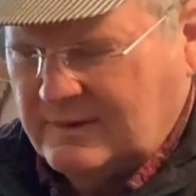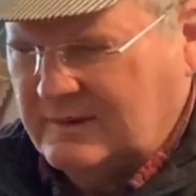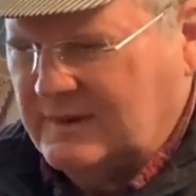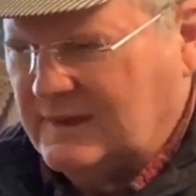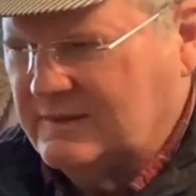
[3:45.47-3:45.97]

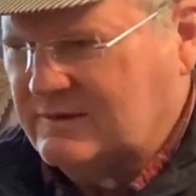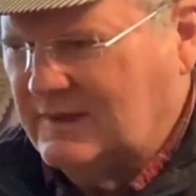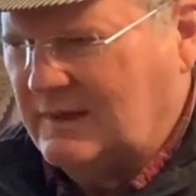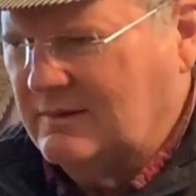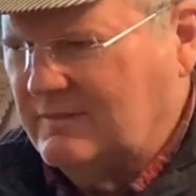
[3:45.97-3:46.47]
Now the
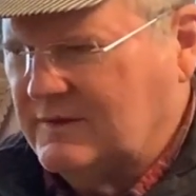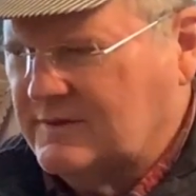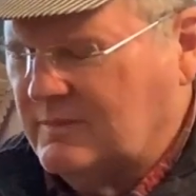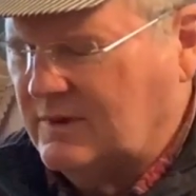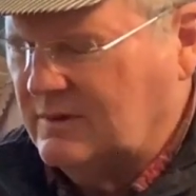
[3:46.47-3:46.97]
seller of this
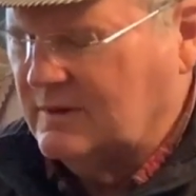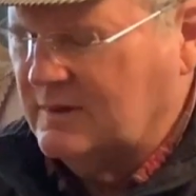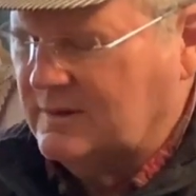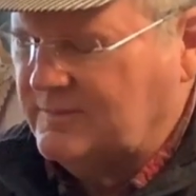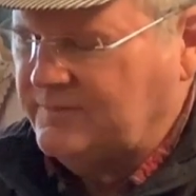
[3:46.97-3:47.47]

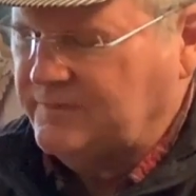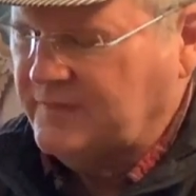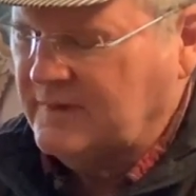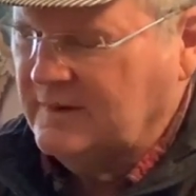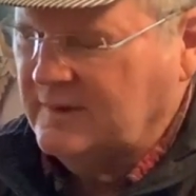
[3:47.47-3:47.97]
motor
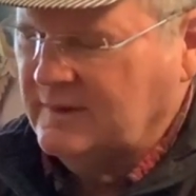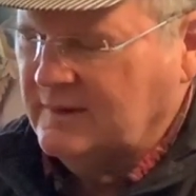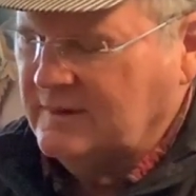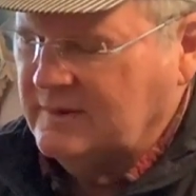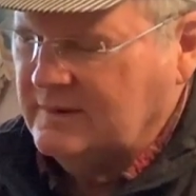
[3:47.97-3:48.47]

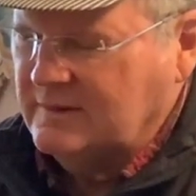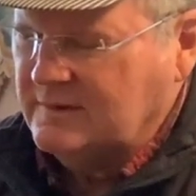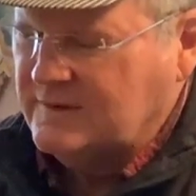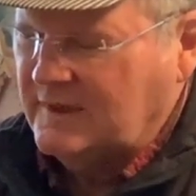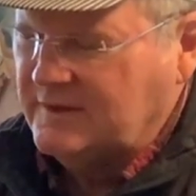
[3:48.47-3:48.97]

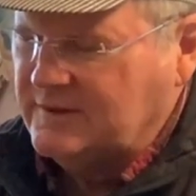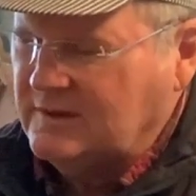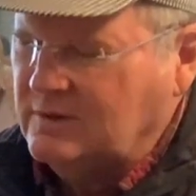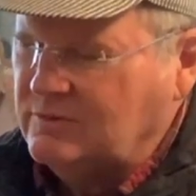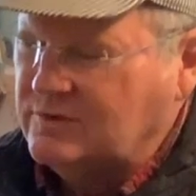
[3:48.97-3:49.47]
sells a
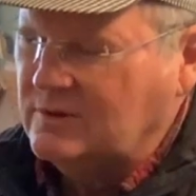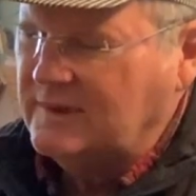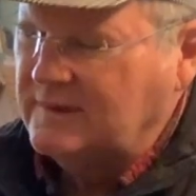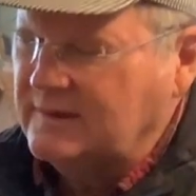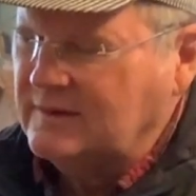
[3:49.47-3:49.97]

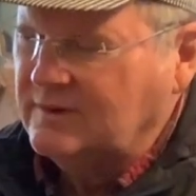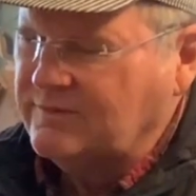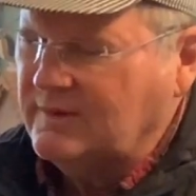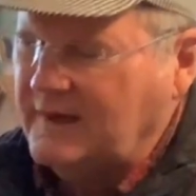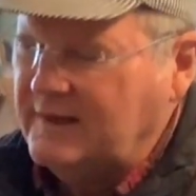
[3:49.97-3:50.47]
U-joint that goes
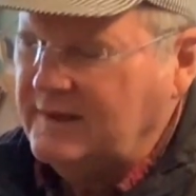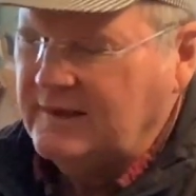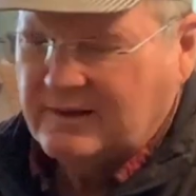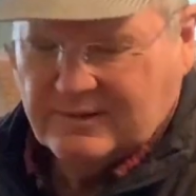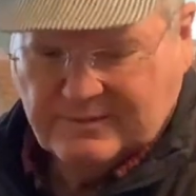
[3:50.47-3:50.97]
right
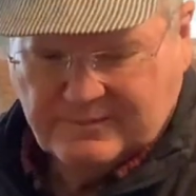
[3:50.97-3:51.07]
here.